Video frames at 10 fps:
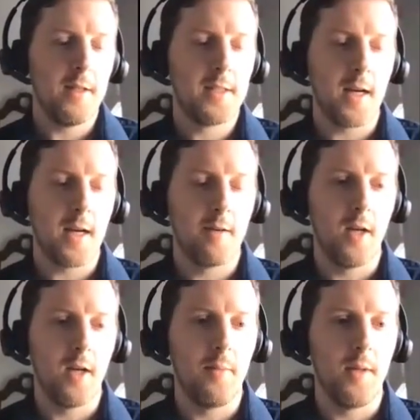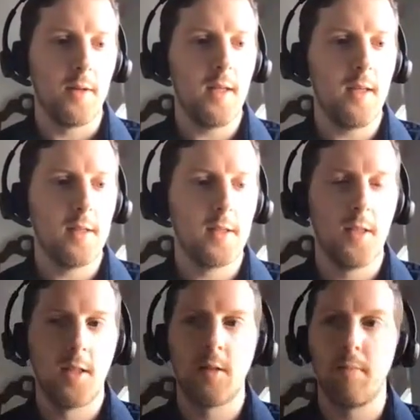Feedstock availability. This
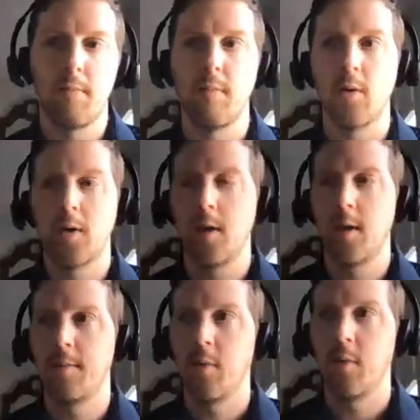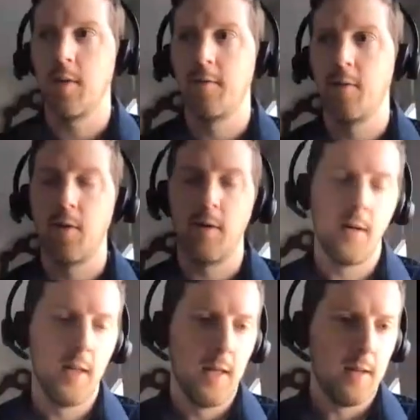is mostly important
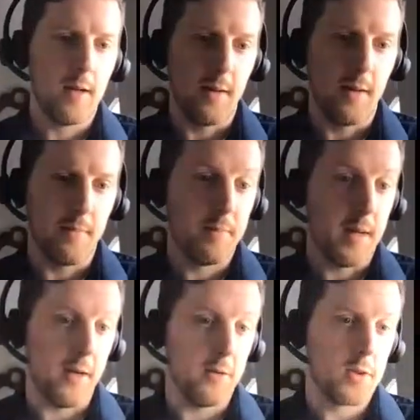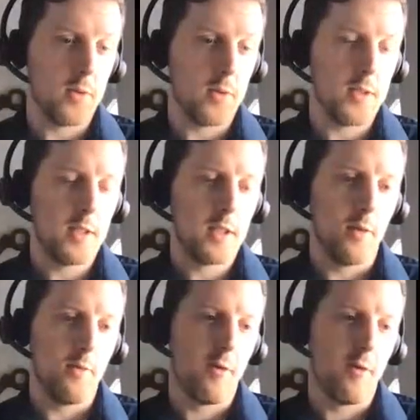for biosources,
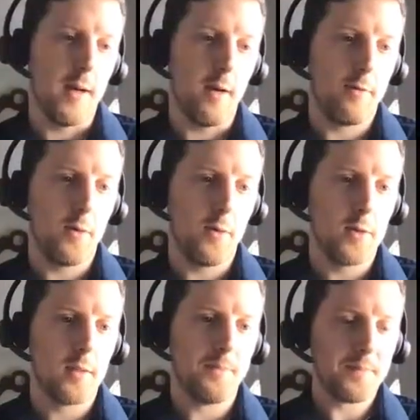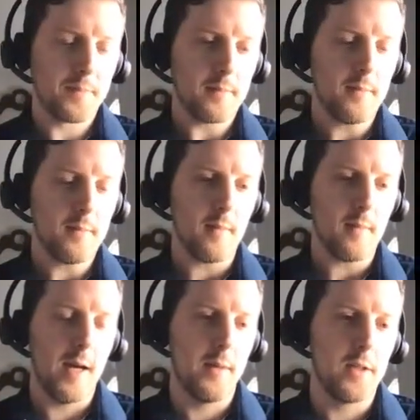so for biofuels.
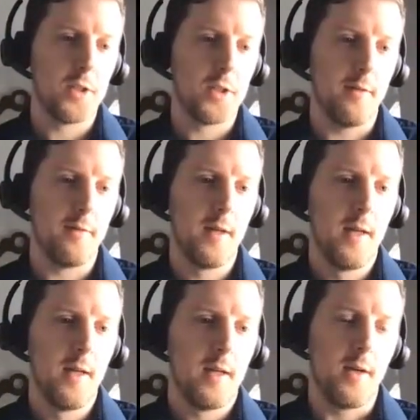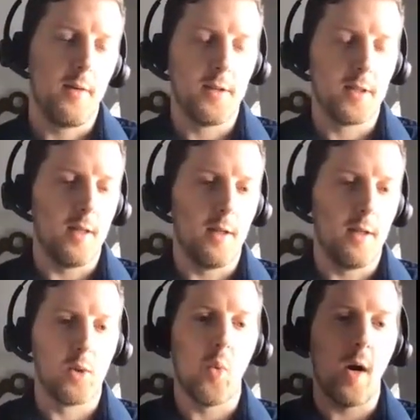How much of,
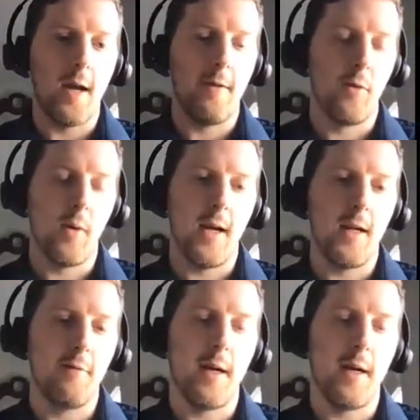there's a wide variety of